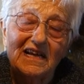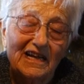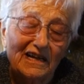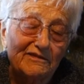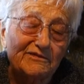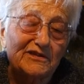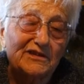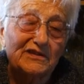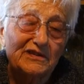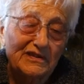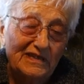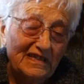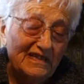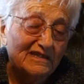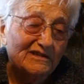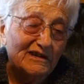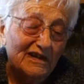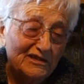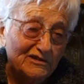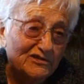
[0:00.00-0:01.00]
Every
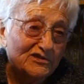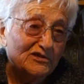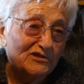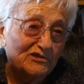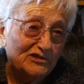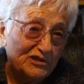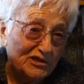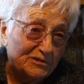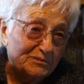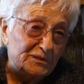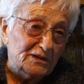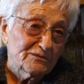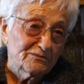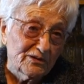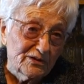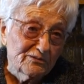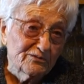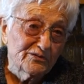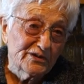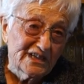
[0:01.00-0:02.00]
year I used to go and spend
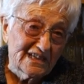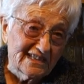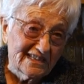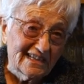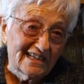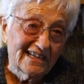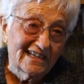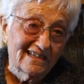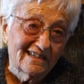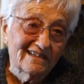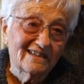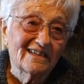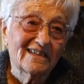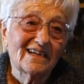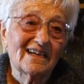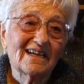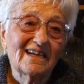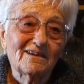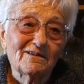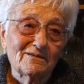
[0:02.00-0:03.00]
1 week
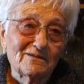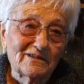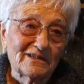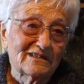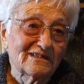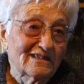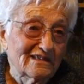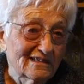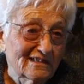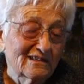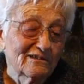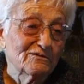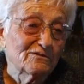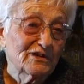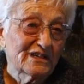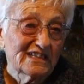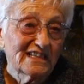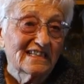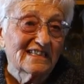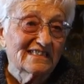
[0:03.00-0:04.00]
there. Well,
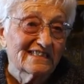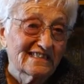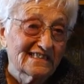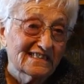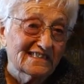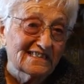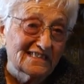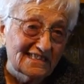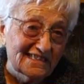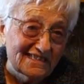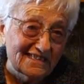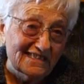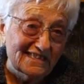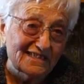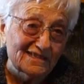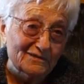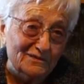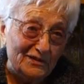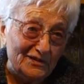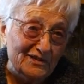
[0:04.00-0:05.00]
when the
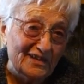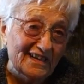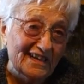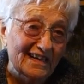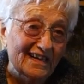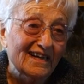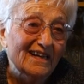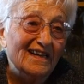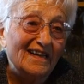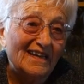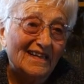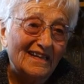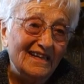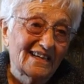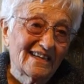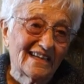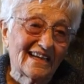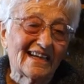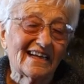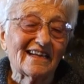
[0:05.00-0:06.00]
sisters were there,
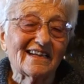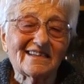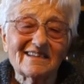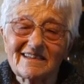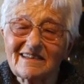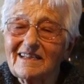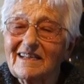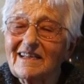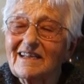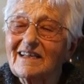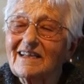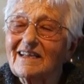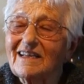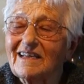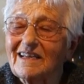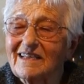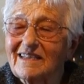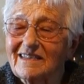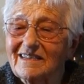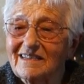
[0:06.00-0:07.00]
yeah.
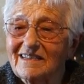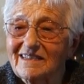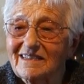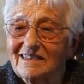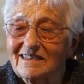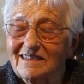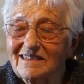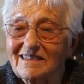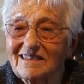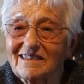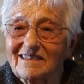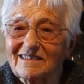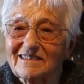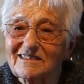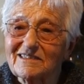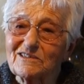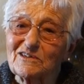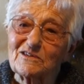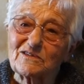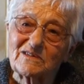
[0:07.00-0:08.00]
And
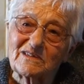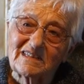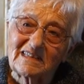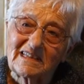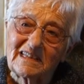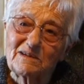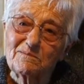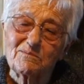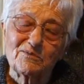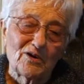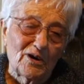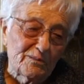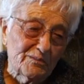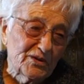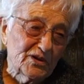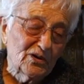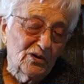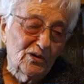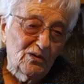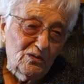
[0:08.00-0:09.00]
so he brought
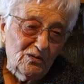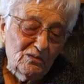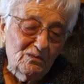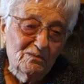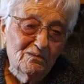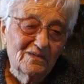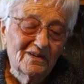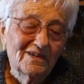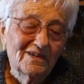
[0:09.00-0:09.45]
me home.